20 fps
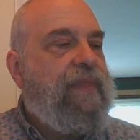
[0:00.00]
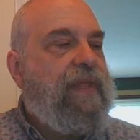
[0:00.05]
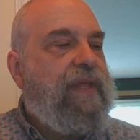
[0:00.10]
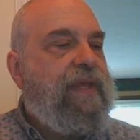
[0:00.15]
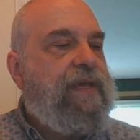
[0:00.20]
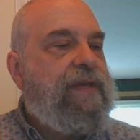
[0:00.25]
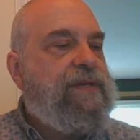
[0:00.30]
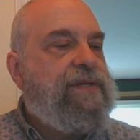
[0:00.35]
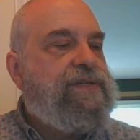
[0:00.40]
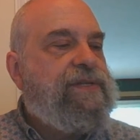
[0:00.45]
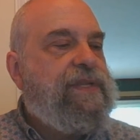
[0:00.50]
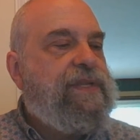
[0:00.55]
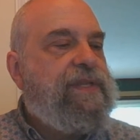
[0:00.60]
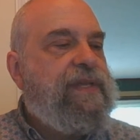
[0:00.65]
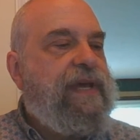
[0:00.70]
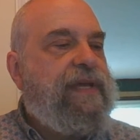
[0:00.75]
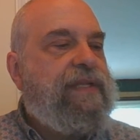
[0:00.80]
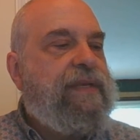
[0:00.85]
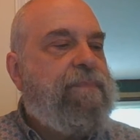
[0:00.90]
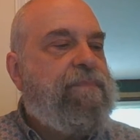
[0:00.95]
is
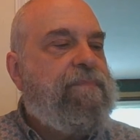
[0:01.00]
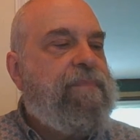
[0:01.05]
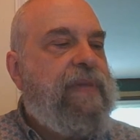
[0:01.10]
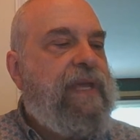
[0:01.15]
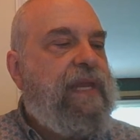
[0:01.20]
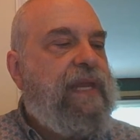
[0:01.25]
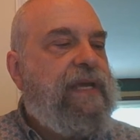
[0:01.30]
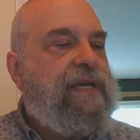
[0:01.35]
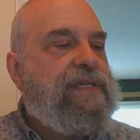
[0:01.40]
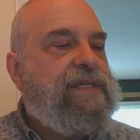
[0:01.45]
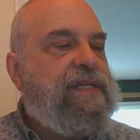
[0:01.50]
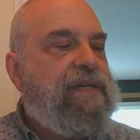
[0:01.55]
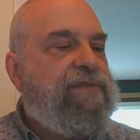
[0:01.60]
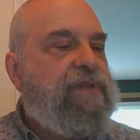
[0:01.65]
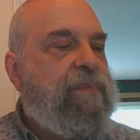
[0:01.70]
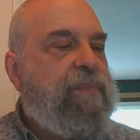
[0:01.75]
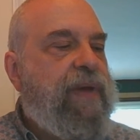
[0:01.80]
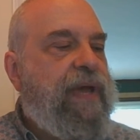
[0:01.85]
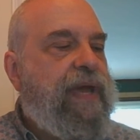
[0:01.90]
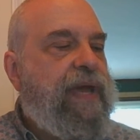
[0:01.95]
that the meanings of
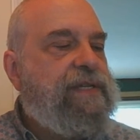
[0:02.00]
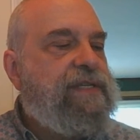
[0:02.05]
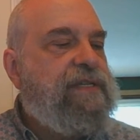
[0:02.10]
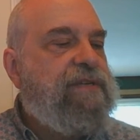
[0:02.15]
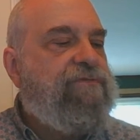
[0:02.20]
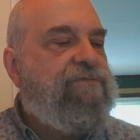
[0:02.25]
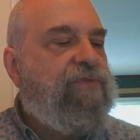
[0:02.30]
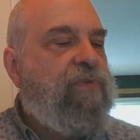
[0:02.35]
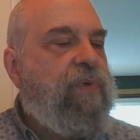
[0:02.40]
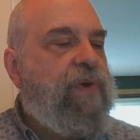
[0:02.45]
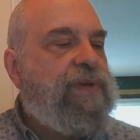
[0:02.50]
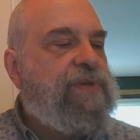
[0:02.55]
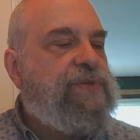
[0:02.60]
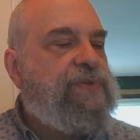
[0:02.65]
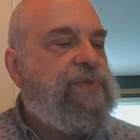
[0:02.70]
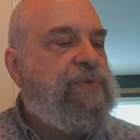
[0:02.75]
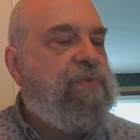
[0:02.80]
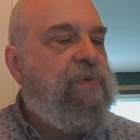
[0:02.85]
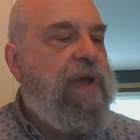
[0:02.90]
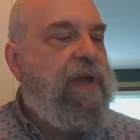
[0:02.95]
the passive
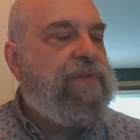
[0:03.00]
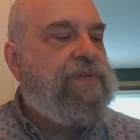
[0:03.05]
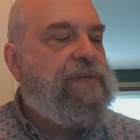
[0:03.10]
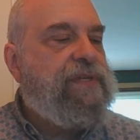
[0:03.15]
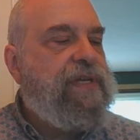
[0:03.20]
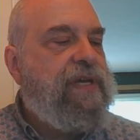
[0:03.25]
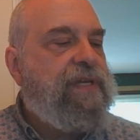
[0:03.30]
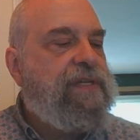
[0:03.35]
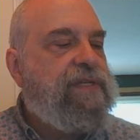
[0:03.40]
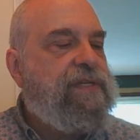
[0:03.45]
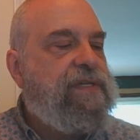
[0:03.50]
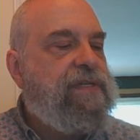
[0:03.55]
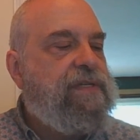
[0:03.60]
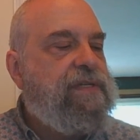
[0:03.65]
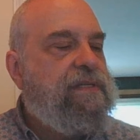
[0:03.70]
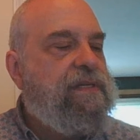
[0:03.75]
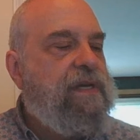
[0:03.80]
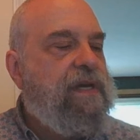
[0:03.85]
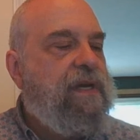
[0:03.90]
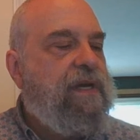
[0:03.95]
voice throughout the
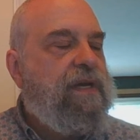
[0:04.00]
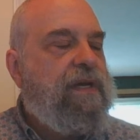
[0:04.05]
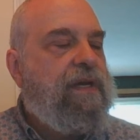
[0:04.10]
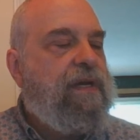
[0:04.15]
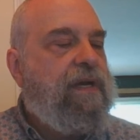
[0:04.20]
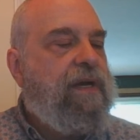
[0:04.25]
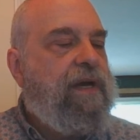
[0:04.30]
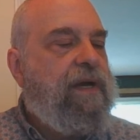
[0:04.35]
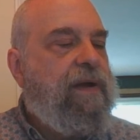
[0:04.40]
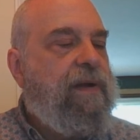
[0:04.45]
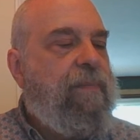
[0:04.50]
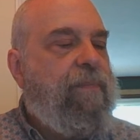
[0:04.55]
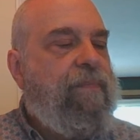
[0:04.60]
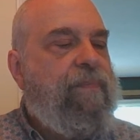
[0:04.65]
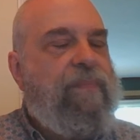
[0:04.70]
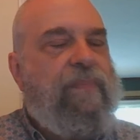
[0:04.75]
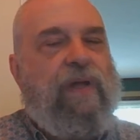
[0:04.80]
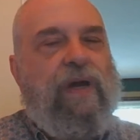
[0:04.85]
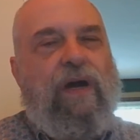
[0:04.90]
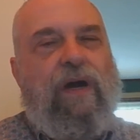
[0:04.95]
tenses
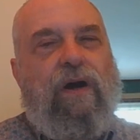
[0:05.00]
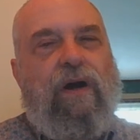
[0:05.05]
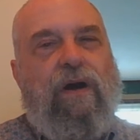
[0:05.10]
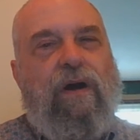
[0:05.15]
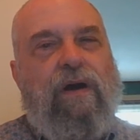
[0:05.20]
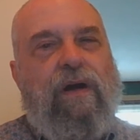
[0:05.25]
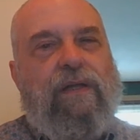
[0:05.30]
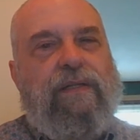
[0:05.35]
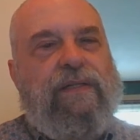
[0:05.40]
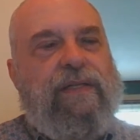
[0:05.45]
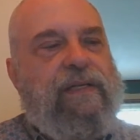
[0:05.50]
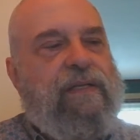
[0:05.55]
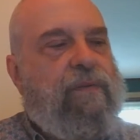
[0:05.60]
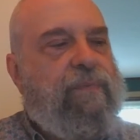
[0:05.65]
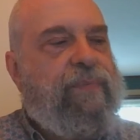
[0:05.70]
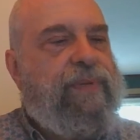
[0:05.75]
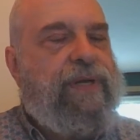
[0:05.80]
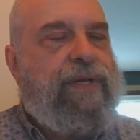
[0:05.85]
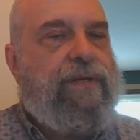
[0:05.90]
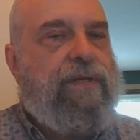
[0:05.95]
are a little
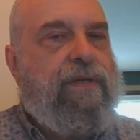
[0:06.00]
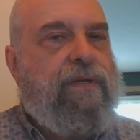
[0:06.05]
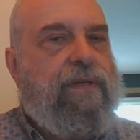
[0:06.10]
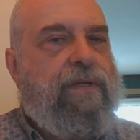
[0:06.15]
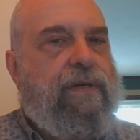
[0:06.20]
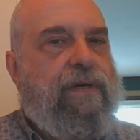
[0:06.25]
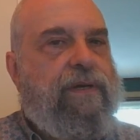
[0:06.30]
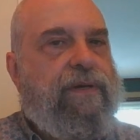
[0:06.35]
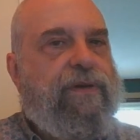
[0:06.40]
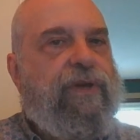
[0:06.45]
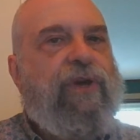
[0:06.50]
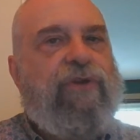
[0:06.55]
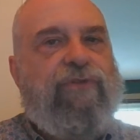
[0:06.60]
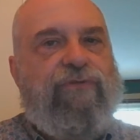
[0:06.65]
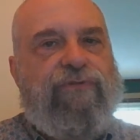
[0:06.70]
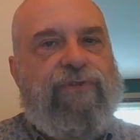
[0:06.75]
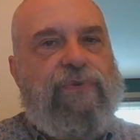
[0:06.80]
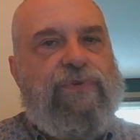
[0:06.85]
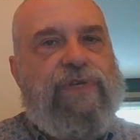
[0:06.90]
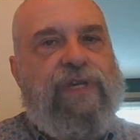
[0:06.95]
bit
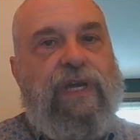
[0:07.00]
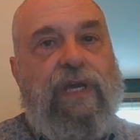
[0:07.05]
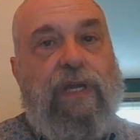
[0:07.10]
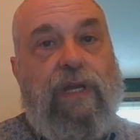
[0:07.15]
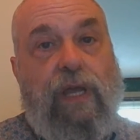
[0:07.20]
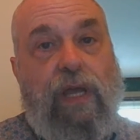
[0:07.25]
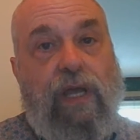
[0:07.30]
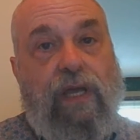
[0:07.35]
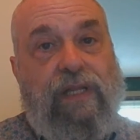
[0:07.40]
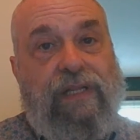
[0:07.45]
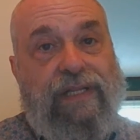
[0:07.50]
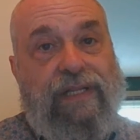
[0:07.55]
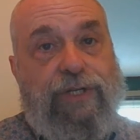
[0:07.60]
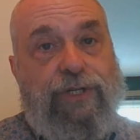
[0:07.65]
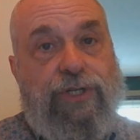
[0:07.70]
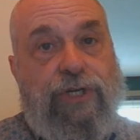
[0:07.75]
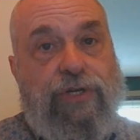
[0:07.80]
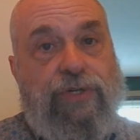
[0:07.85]
confusing in English.